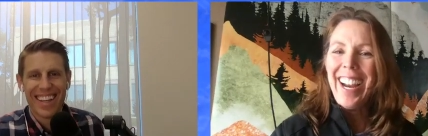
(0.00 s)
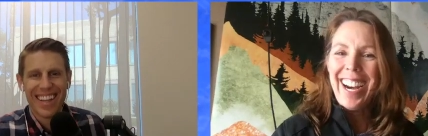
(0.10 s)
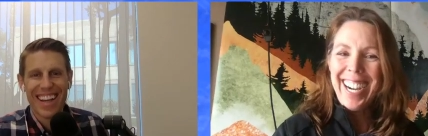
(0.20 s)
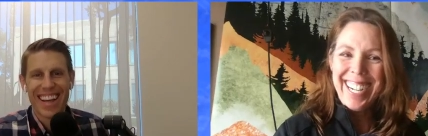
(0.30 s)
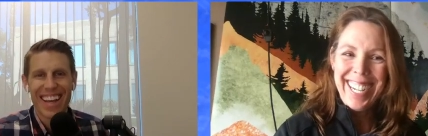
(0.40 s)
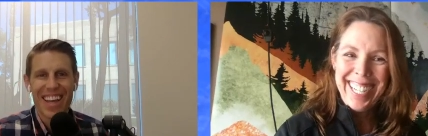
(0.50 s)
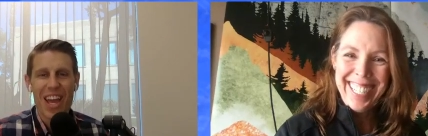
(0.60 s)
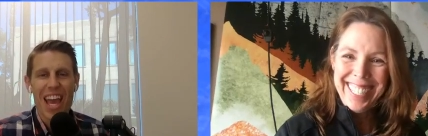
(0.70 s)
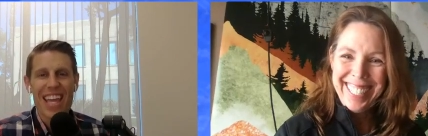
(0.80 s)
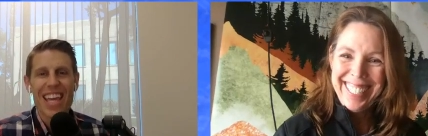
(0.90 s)
Speaker 1: there.
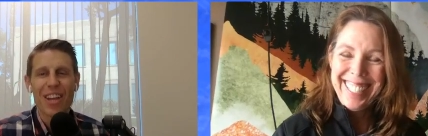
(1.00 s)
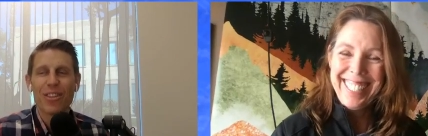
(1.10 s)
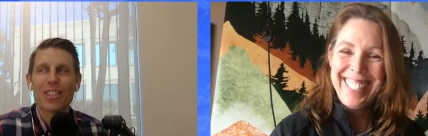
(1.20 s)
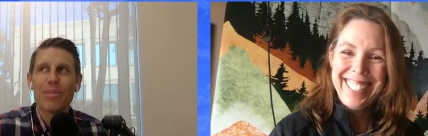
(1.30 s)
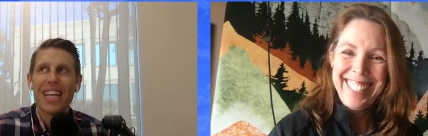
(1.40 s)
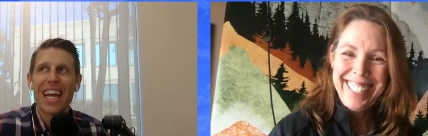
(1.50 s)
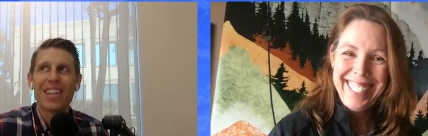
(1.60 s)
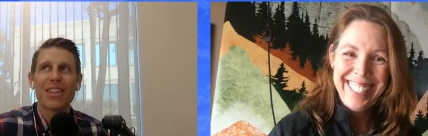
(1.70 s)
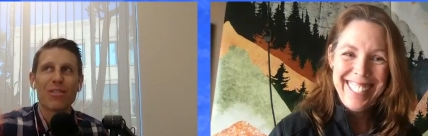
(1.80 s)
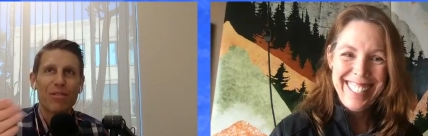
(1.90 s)
Speaker 2: yeah, you just mean
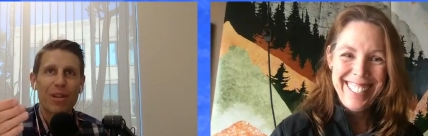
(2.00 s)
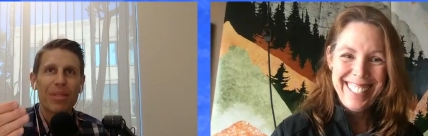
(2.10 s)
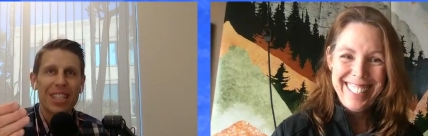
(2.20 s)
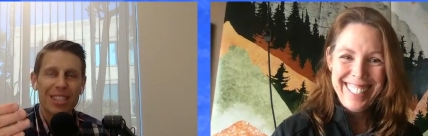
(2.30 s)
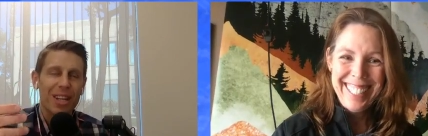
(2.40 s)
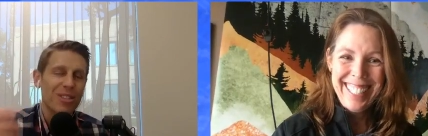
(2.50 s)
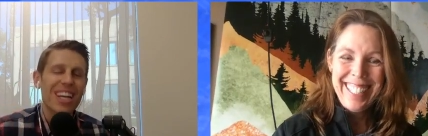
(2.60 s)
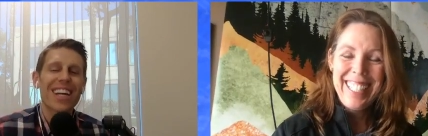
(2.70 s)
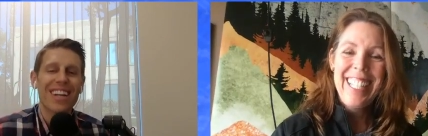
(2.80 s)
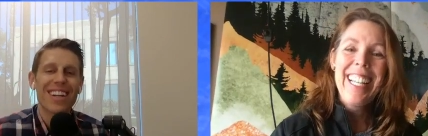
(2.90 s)
inland from East
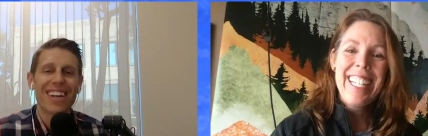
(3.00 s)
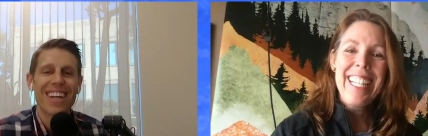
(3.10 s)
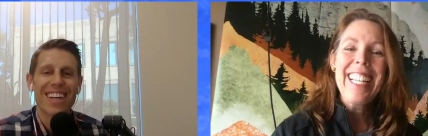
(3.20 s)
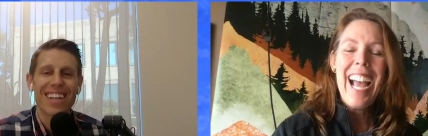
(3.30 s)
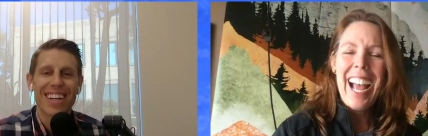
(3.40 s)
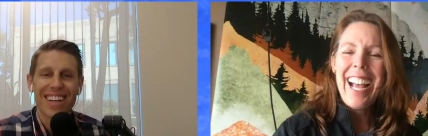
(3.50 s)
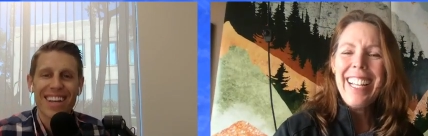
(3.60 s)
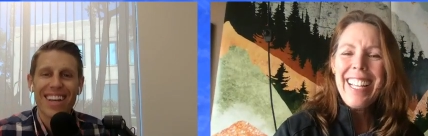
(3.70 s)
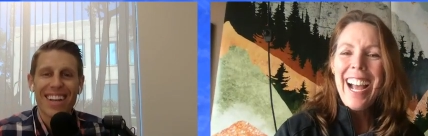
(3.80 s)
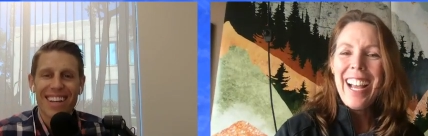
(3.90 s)
Coast. I get it. I, yeah, yeah,
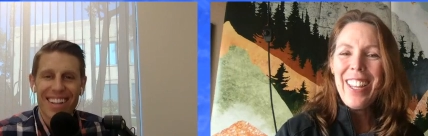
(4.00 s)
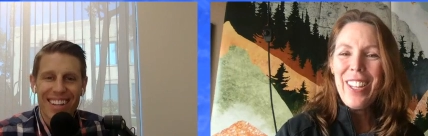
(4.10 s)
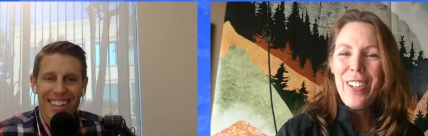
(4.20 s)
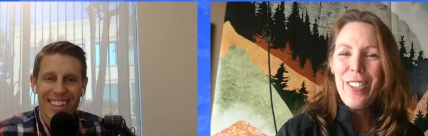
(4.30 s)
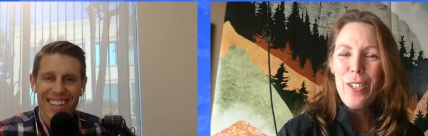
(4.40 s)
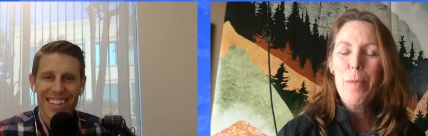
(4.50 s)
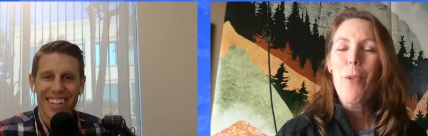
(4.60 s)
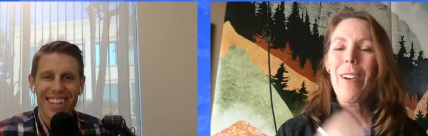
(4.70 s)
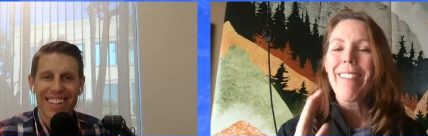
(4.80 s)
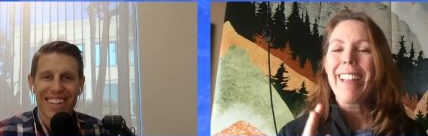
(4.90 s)
Speaker 1: yeah. There,
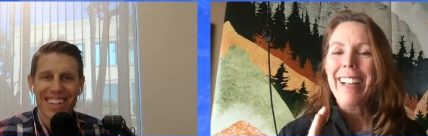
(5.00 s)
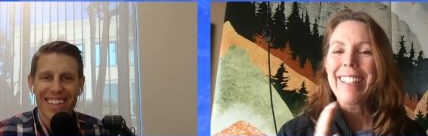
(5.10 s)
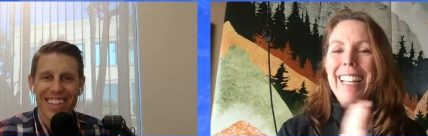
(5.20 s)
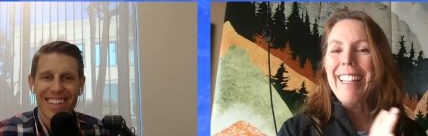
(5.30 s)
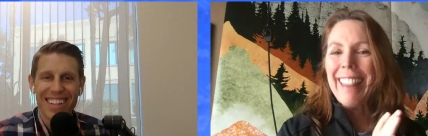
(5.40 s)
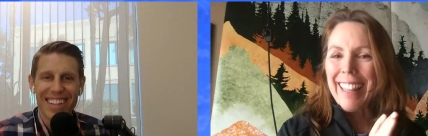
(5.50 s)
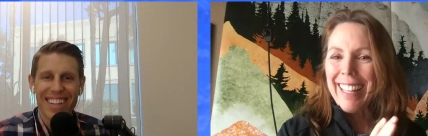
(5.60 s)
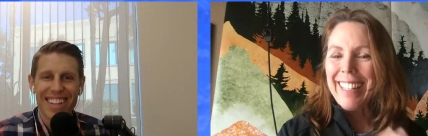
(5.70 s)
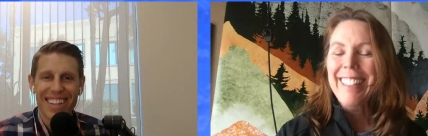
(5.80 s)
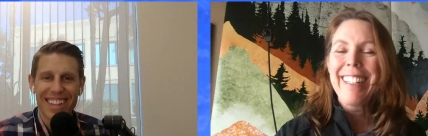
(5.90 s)
there's more land
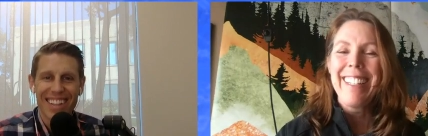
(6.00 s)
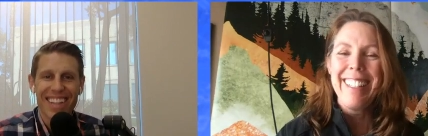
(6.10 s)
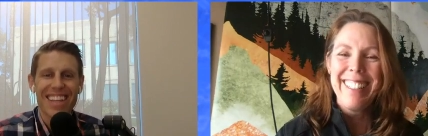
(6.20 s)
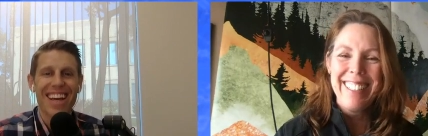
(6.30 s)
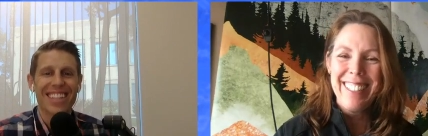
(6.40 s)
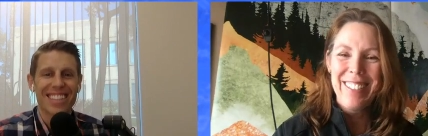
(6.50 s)
inland. yes,